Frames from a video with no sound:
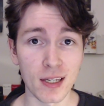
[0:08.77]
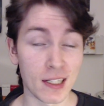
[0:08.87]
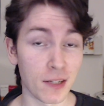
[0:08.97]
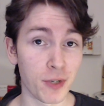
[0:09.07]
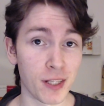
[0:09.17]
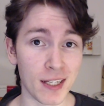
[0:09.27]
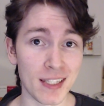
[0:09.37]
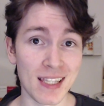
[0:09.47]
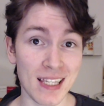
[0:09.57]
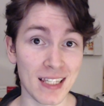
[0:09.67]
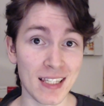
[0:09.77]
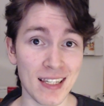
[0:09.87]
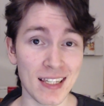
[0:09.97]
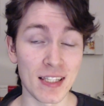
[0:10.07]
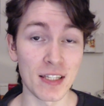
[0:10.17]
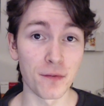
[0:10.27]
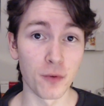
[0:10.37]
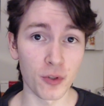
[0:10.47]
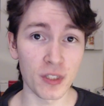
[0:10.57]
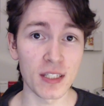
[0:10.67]
and I realised this is the
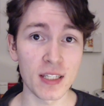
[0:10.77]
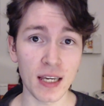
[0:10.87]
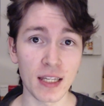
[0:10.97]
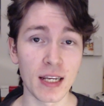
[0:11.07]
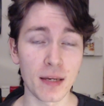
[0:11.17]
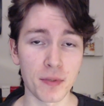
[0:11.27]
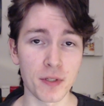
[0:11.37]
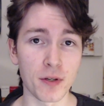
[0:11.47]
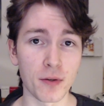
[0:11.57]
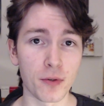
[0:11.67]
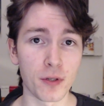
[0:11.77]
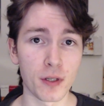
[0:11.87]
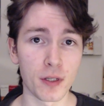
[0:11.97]
42nd episode